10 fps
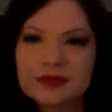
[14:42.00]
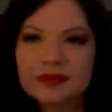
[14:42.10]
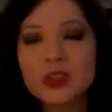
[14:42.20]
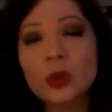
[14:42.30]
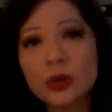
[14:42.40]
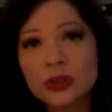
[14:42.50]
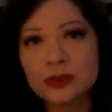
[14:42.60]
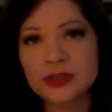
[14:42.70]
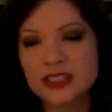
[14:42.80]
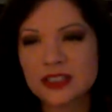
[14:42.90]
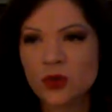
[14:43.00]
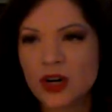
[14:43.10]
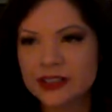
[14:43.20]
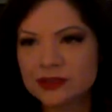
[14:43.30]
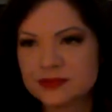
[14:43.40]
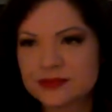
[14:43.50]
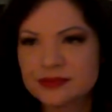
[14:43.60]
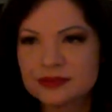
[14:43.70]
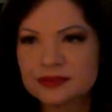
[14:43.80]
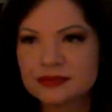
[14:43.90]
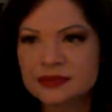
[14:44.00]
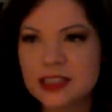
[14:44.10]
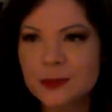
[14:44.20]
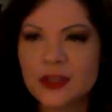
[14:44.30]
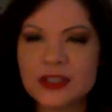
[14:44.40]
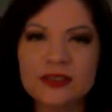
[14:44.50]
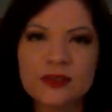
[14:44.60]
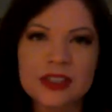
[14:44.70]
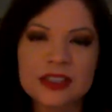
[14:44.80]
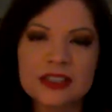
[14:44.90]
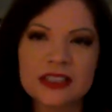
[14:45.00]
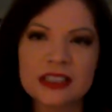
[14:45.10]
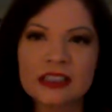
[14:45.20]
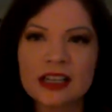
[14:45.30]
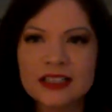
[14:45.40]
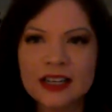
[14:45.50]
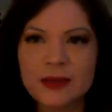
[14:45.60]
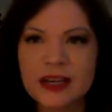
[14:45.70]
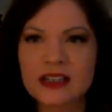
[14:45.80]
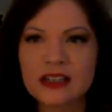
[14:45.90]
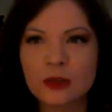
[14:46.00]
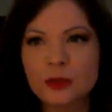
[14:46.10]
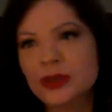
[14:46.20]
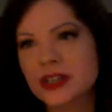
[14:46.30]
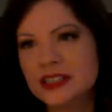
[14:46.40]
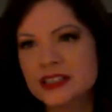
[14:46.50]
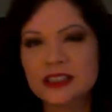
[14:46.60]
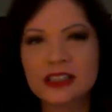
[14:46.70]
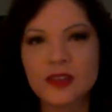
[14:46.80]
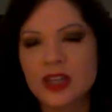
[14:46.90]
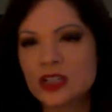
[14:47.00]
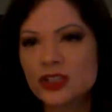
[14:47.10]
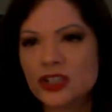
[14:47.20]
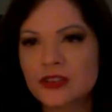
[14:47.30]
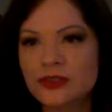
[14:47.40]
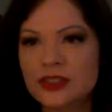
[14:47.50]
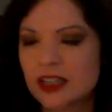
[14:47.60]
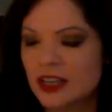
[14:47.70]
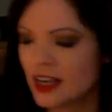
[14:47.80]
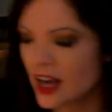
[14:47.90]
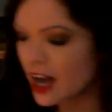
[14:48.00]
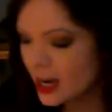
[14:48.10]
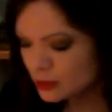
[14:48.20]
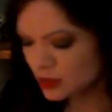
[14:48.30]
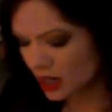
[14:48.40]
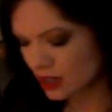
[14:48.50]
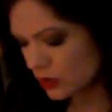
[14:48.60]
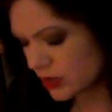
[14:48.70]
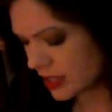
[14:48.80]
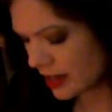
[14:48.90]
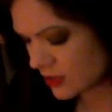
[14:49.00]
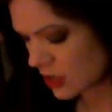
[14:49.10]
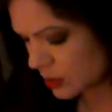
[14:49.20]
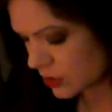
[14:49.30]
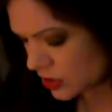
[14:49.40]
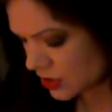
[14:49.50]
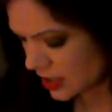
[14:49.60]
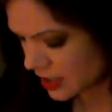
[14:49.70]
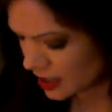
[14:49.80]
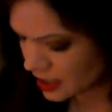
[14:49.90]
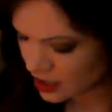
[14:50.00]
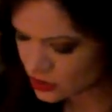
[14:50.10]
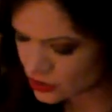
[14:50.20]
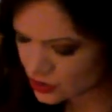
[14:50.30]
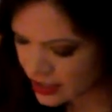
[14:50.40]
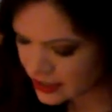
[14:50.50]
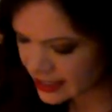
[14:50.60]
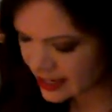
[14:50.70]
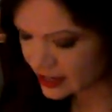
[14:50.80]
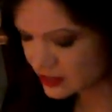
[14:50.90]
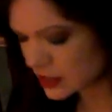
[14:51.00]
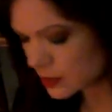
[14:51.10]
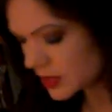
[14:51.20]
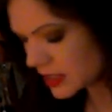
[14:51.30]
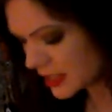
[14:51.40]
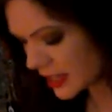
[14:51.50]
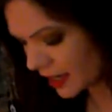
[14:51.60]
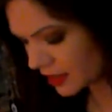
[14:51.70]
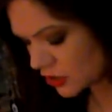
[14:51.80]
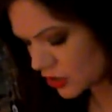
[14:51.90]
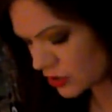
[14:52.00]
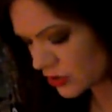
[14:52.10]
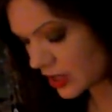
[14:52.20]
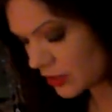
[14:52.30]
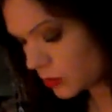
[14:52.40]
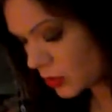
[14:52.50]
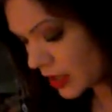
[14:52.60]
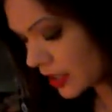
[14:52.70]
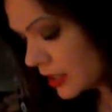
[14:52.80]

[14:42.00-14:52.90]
You're the reason why. This person feels, unless I make a pretty significant shift, I'm not going to have an opportunity. So I need to have something to say that shows that I've put in